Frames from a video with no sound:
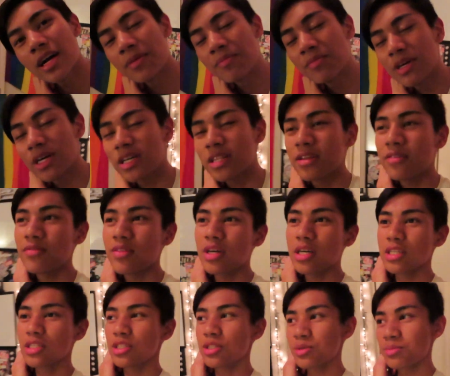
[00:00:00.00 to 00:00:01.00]
I'm not gonna
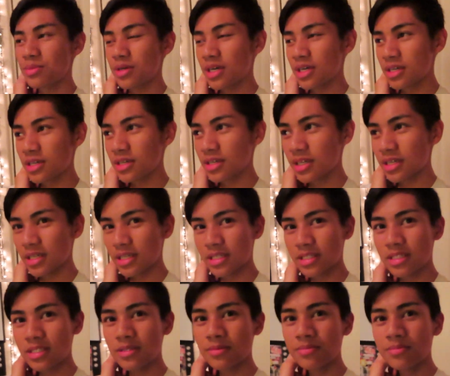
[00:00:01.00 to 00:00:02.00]
vlog tomorrow
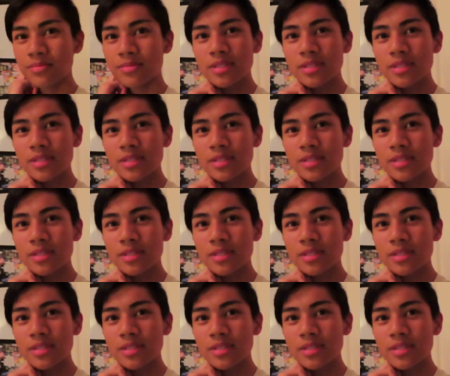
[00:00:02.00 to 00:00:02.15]
because